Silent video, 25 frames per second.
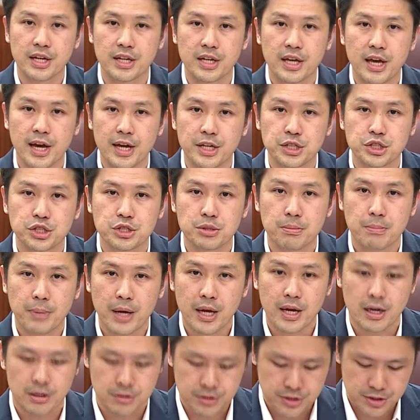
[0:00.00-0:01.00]
in cash
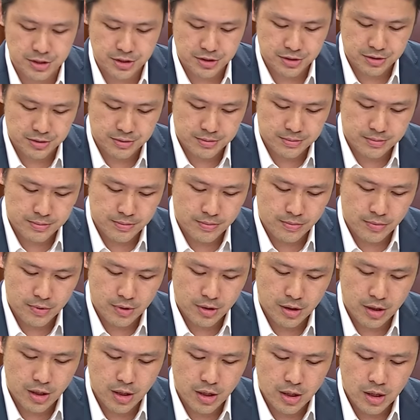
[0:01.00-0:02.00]
payouts.
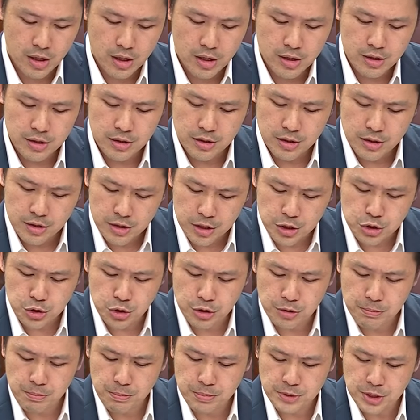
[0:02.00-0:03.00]
The
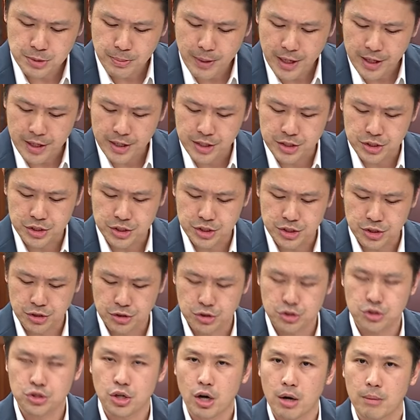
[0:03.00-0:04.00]
assurance package is
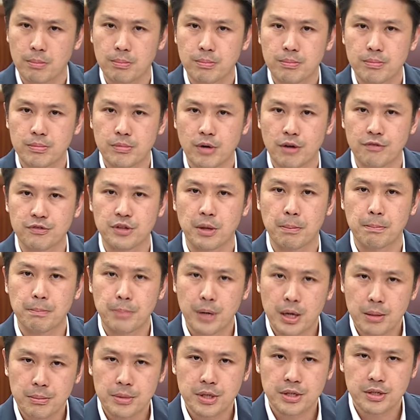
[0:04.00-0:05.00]
on top of the
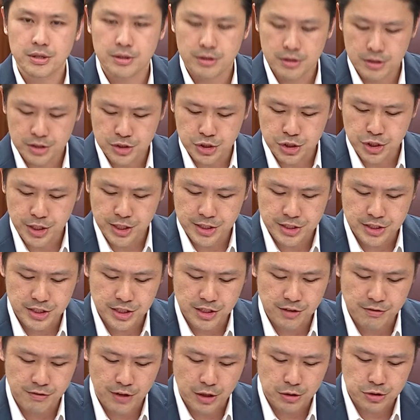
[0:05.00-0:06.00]
permanent
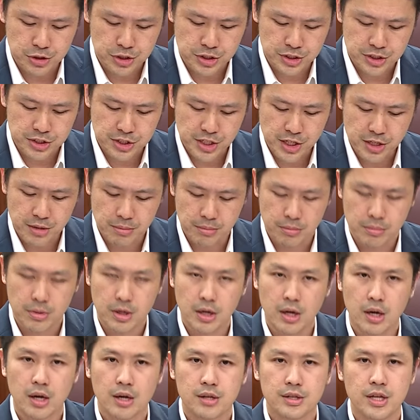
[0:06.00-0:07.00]
GST voucher scheme
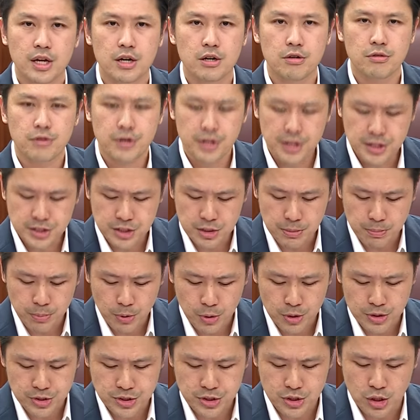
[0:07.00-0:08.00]
that already
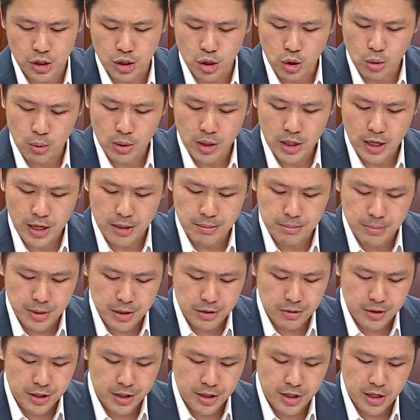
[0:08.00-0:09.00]
supports lower and
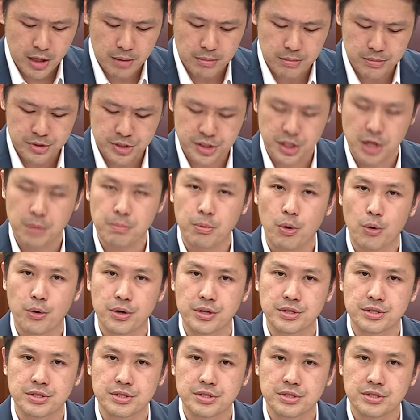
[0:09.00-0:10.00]
middle income
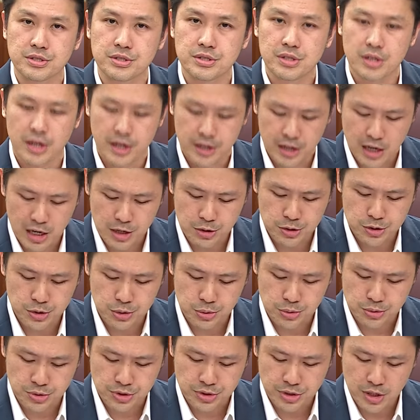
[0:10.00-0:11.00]
Singaporeans and
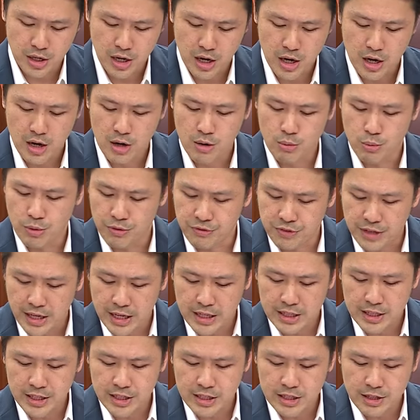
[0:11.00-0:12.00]
households with
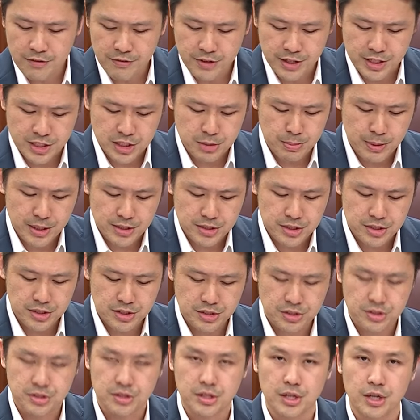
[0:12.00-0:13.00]
daily living
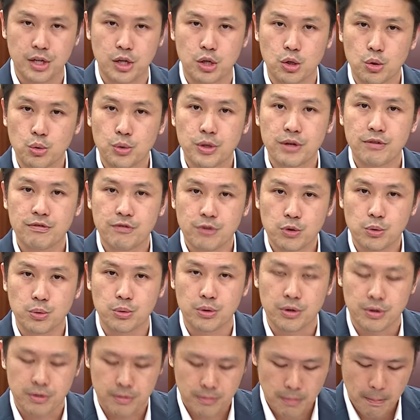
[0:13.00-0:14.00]
expenses, including
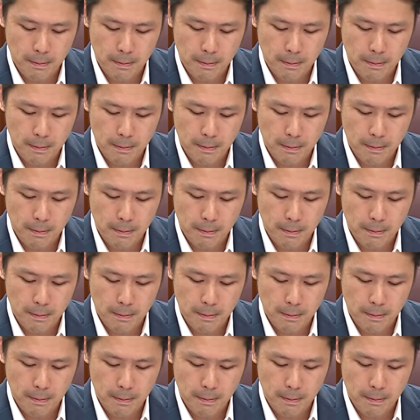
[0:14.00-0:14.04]
food.